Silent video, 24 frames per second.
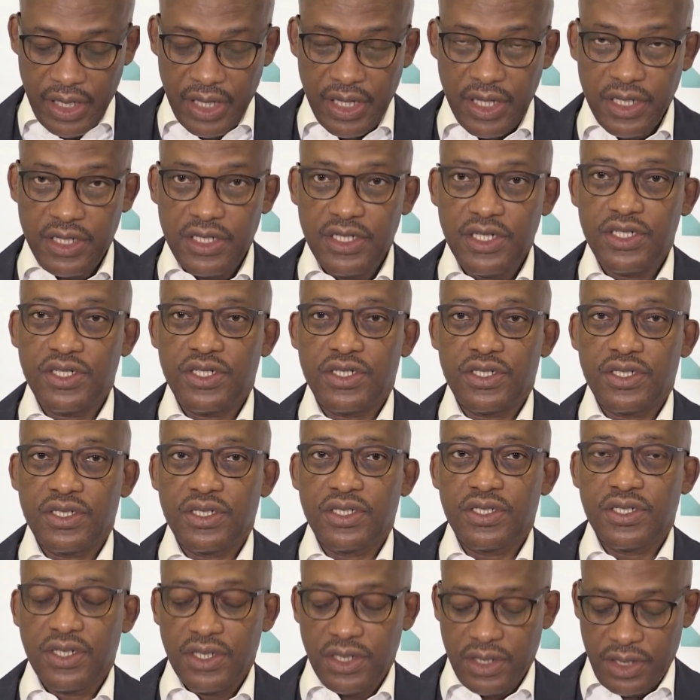It
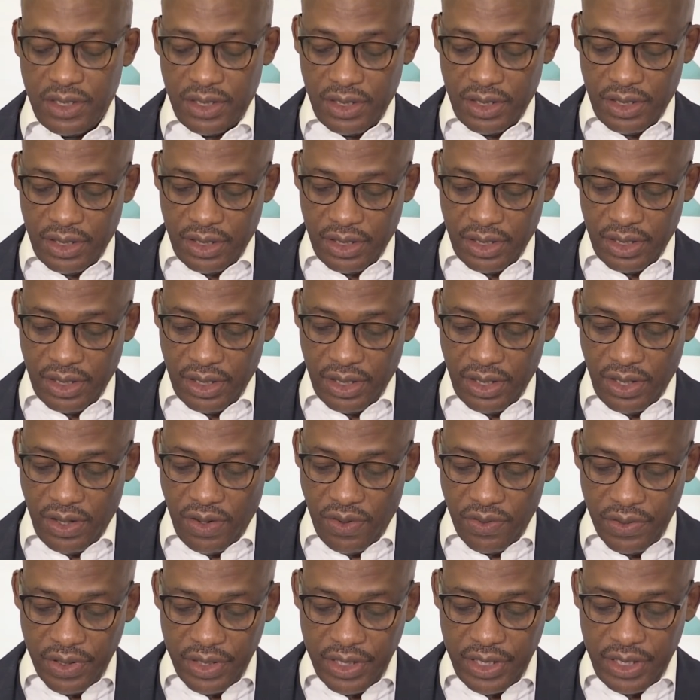is
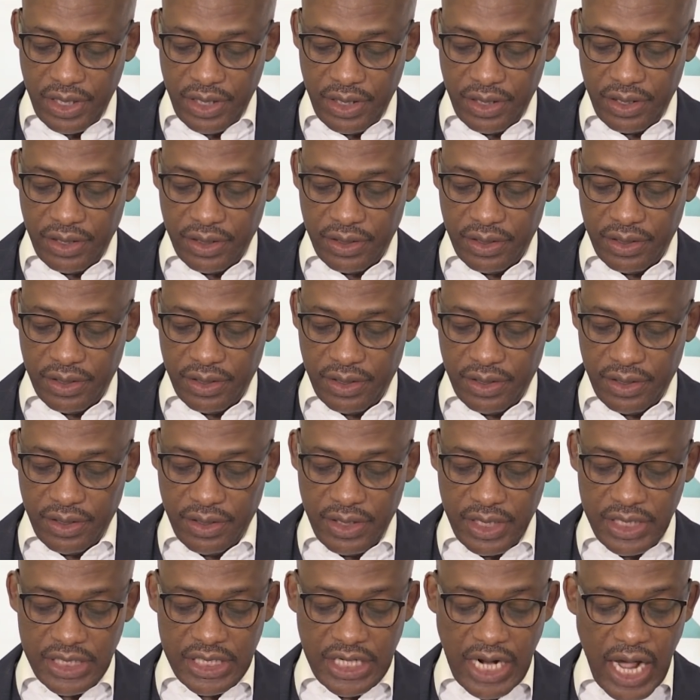only
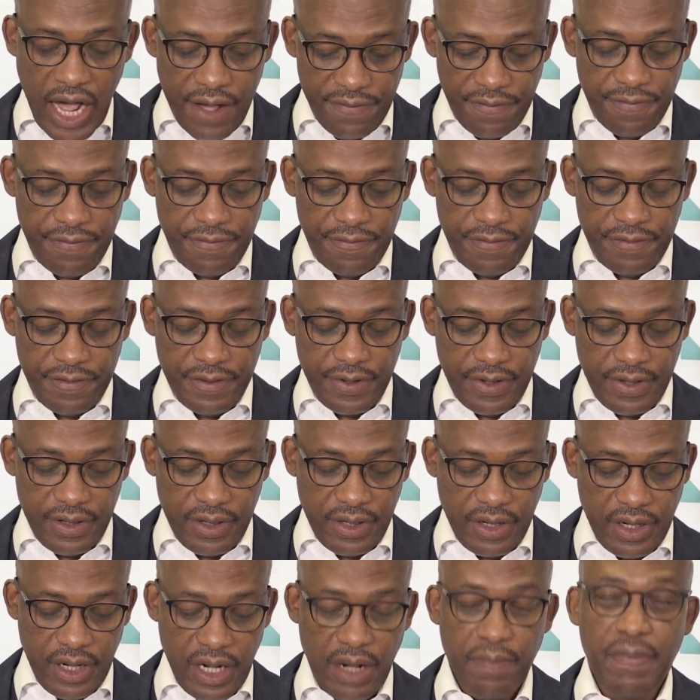the tough
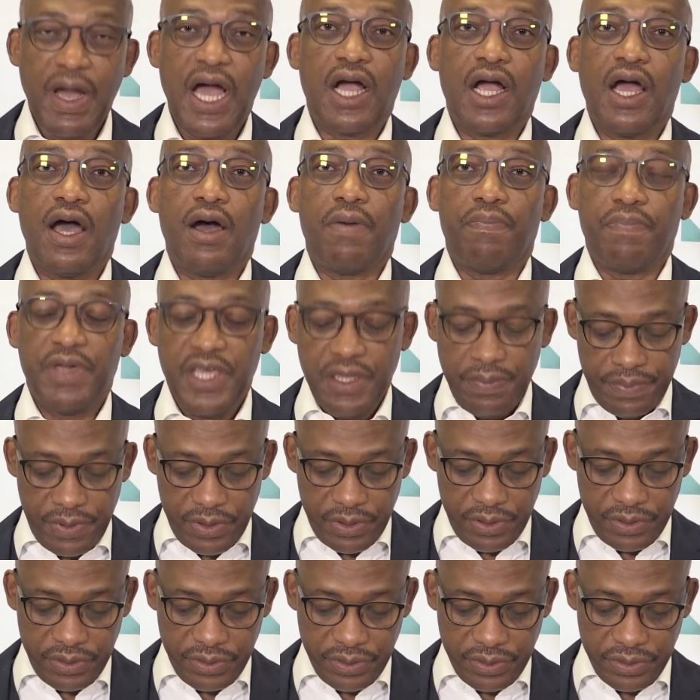among our
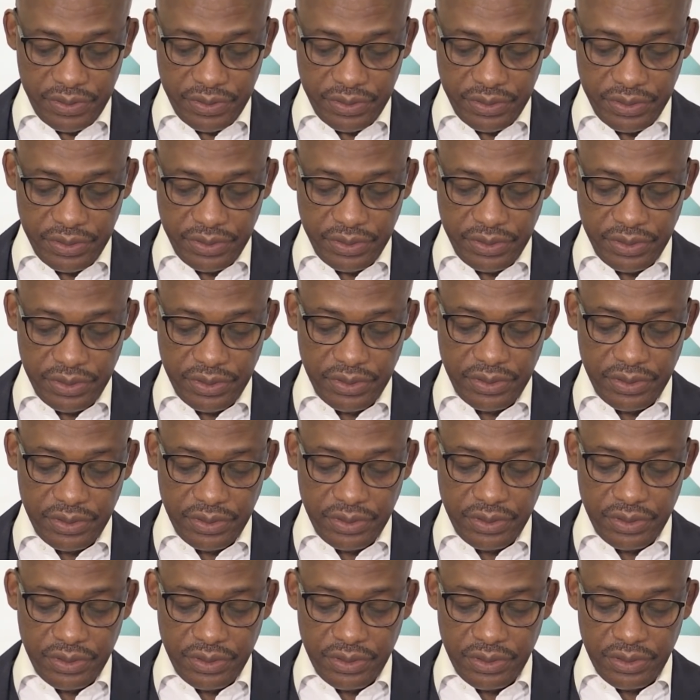people
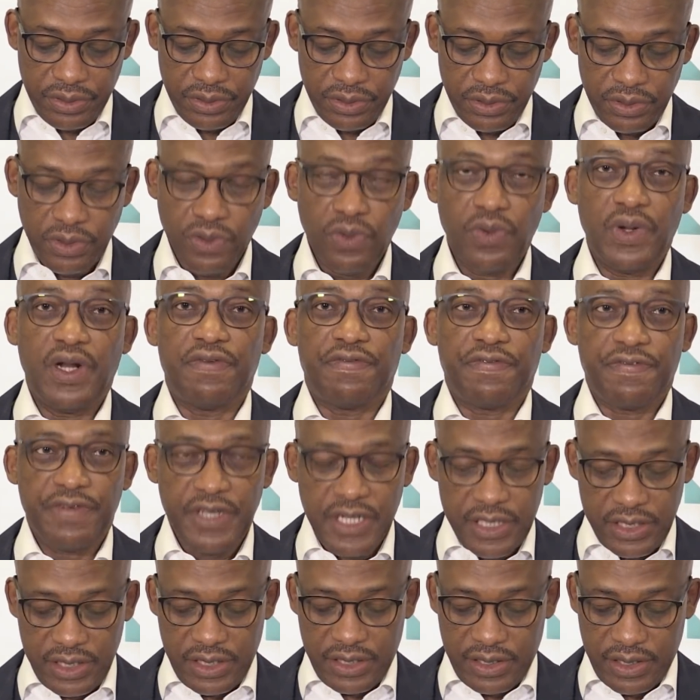who will
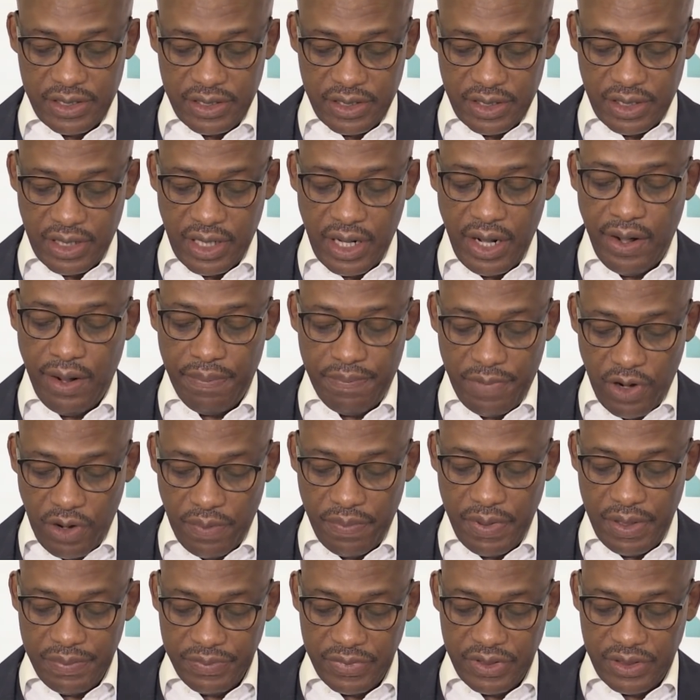fix our
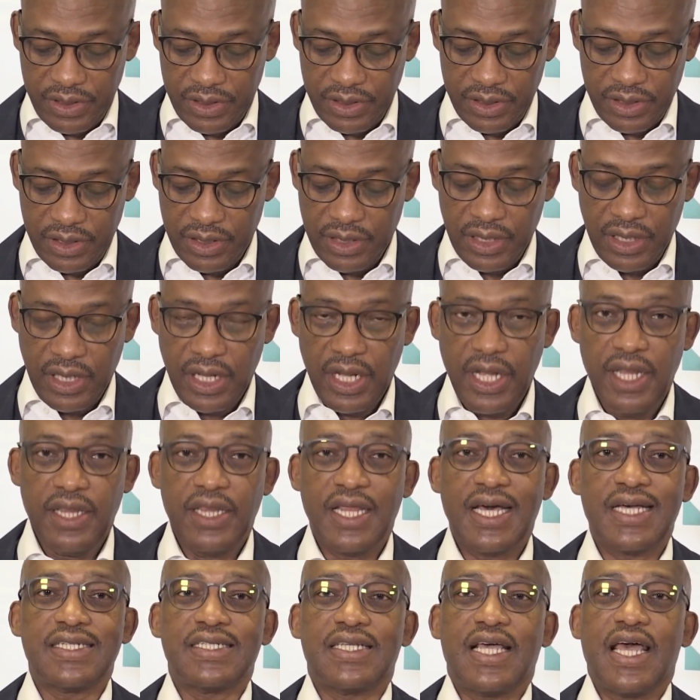problems and
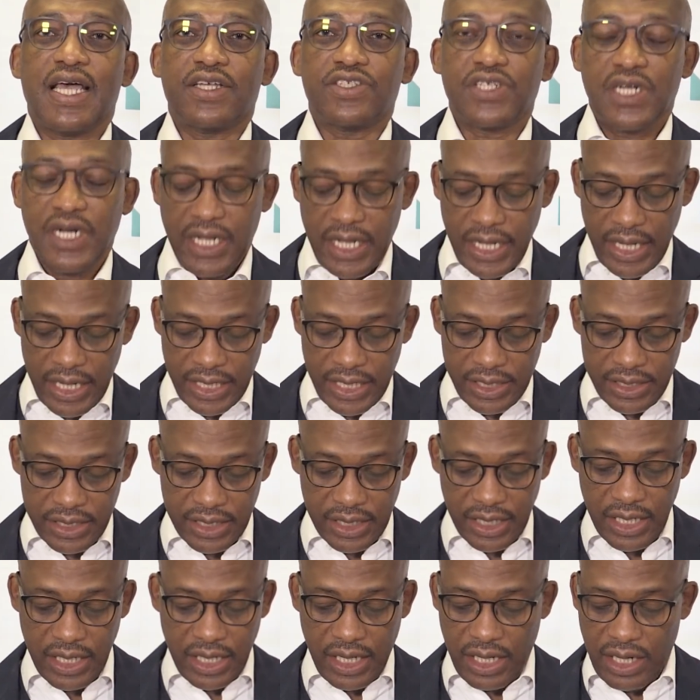thus extricate
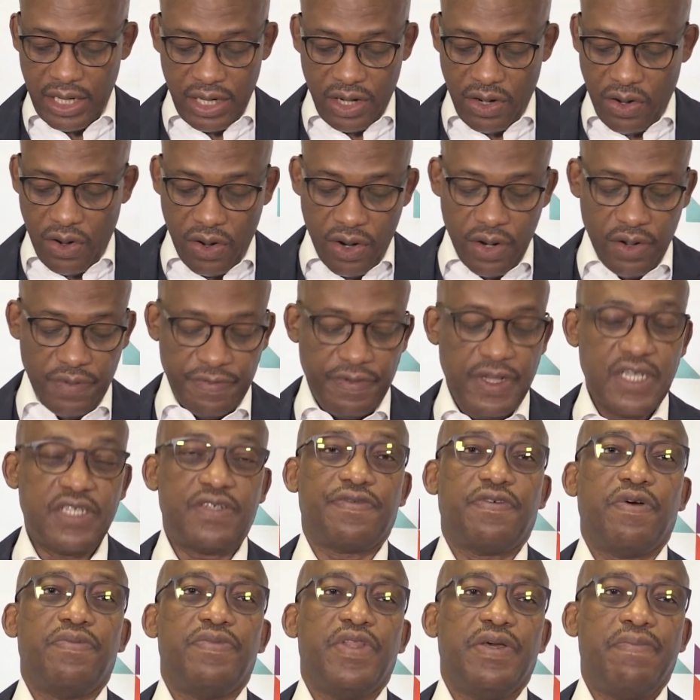all of us
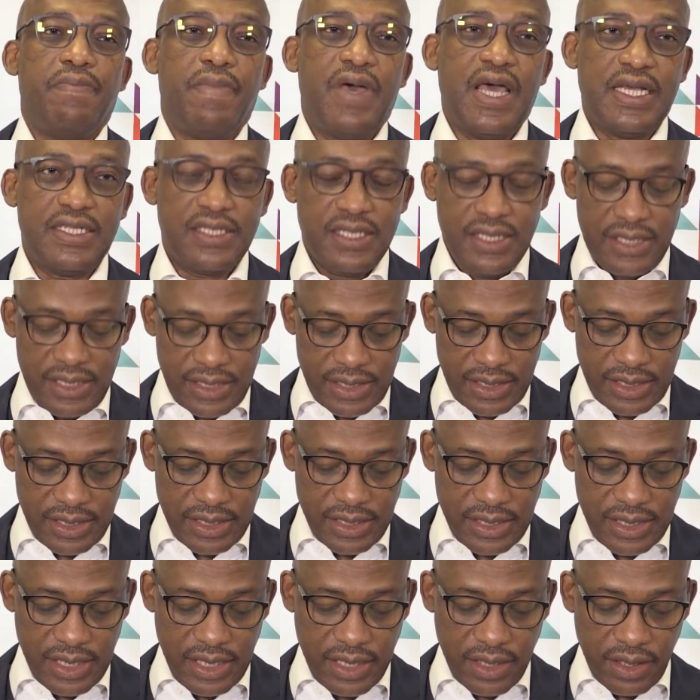from the mess
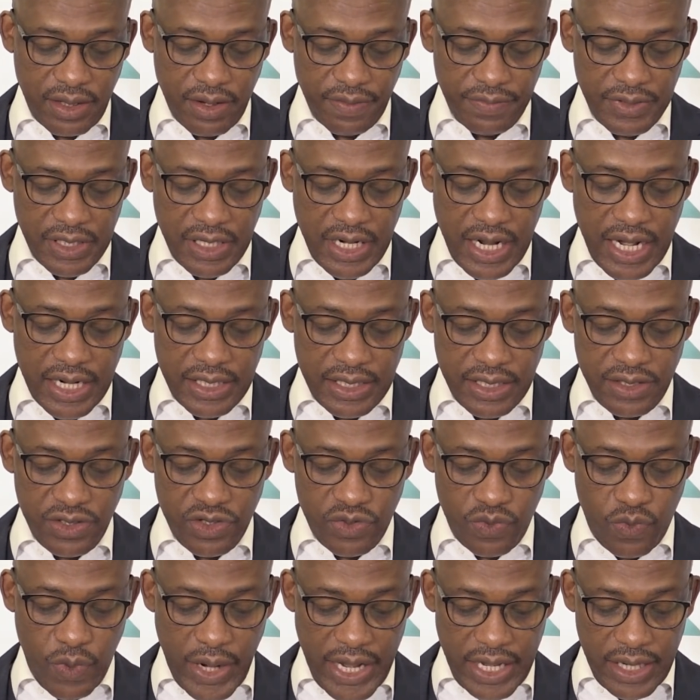in
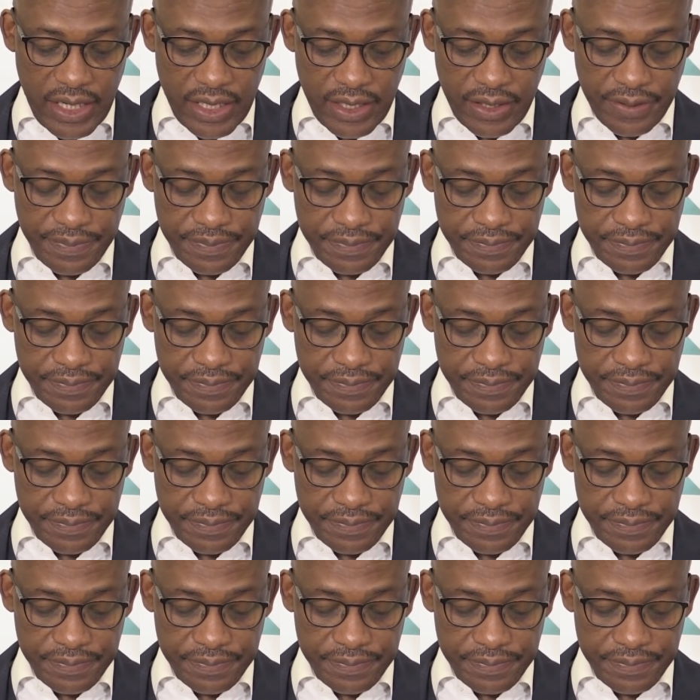COVID-19's wake.